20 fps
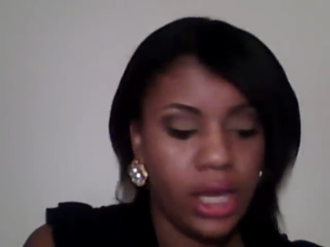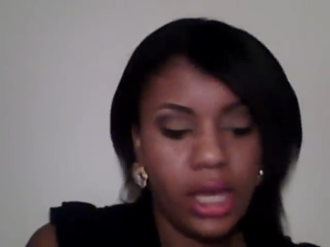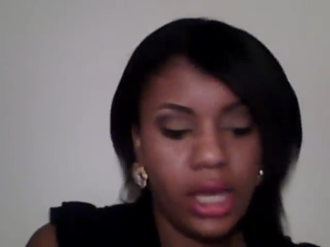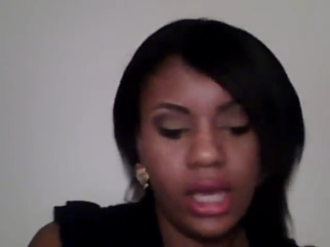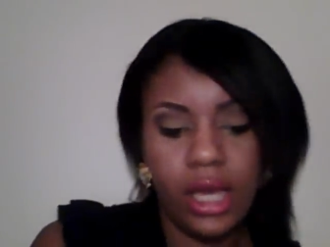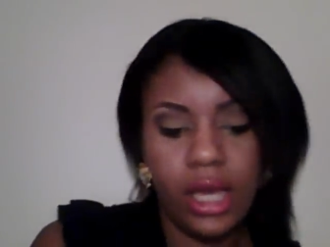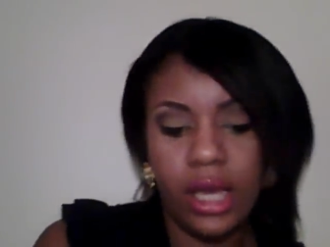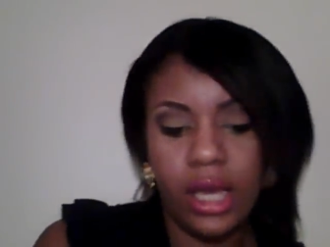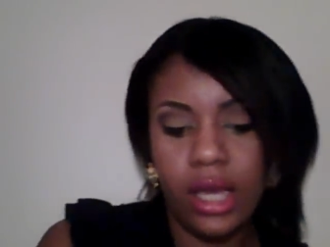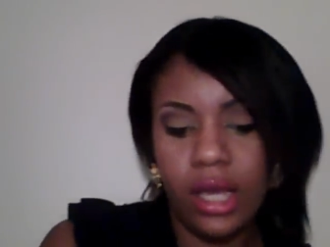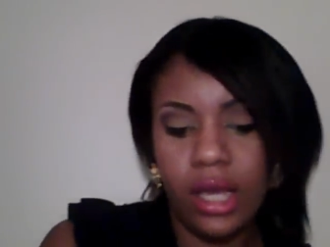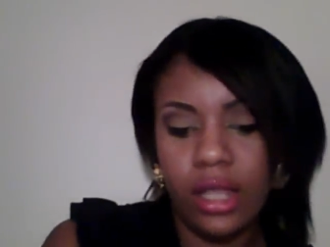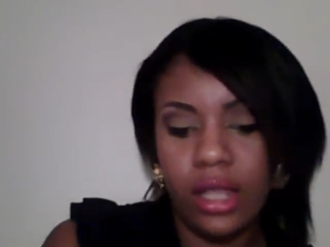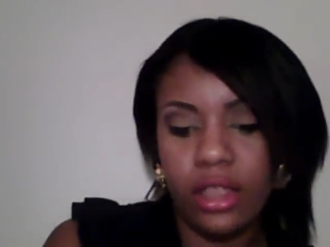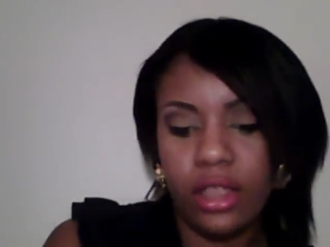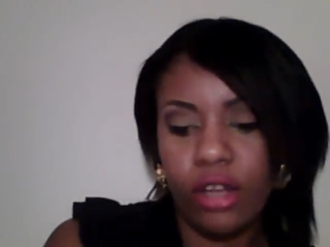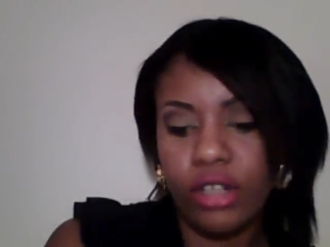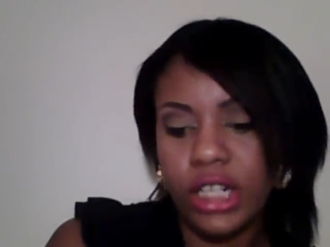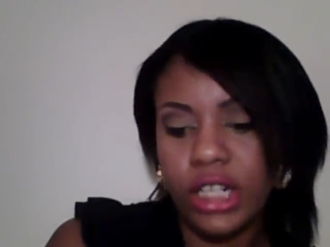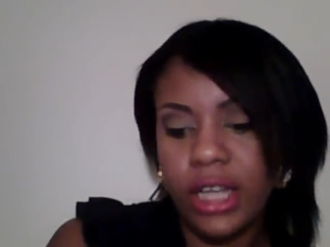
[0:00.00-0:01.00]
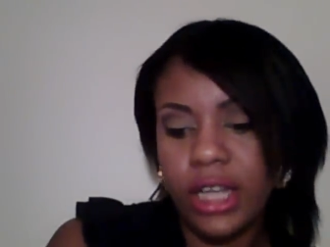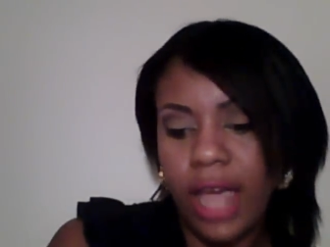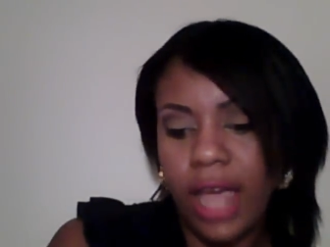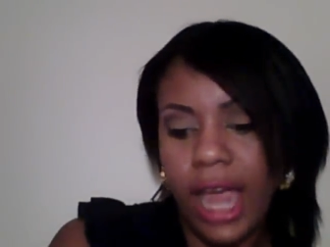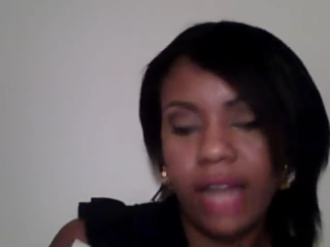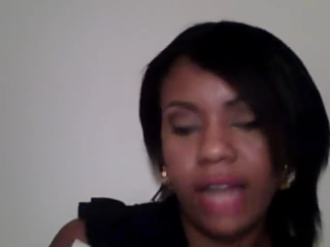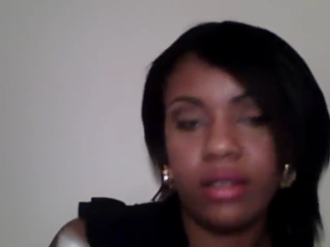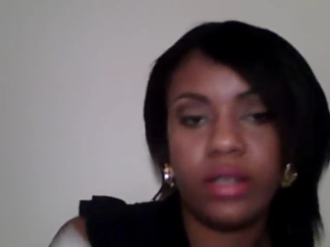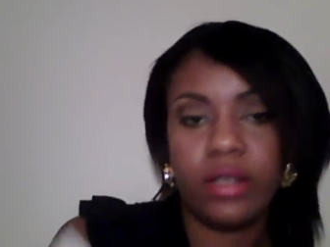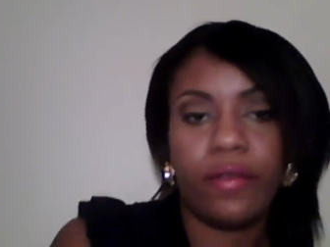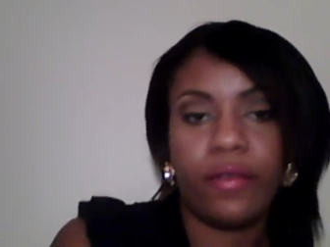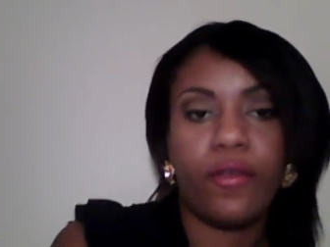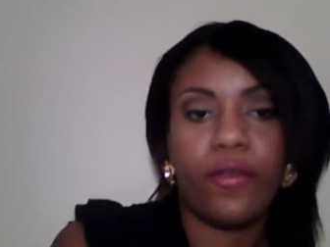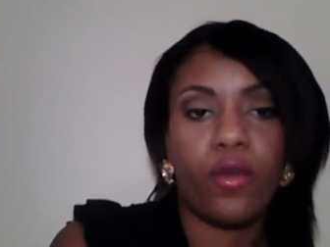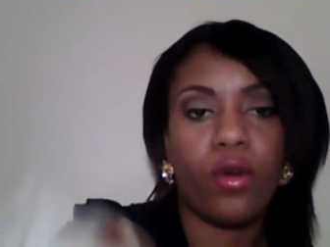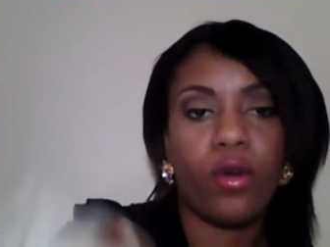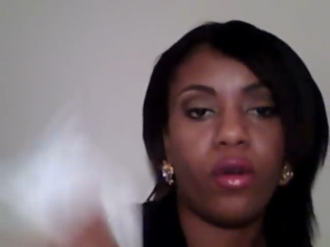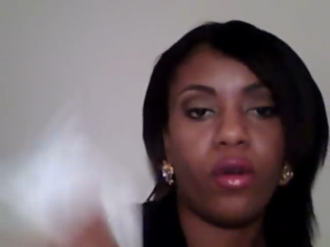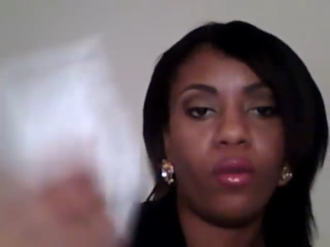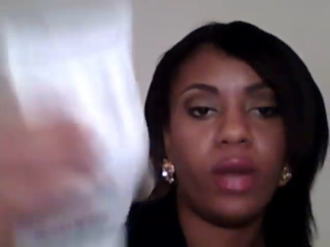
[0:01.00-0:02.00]
and 13 items
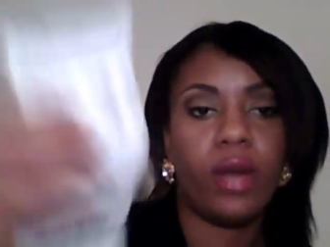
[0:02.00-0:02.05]
for